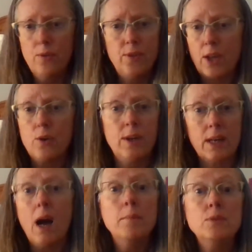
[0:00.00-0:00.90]
they
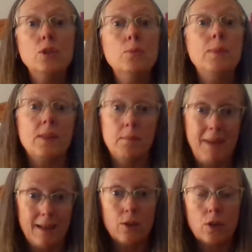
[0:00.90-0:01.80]
couldn't come to, but the
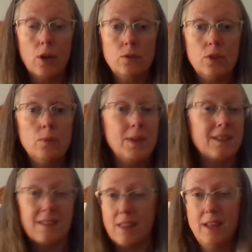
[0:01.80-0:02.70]
men could go to,
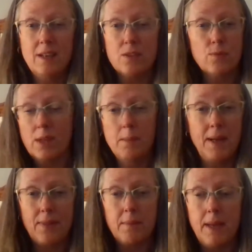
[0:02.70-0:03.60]
because Athena is really
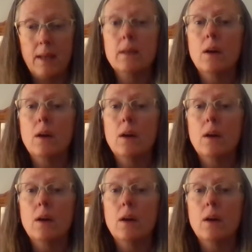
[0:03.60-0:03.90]
about the men.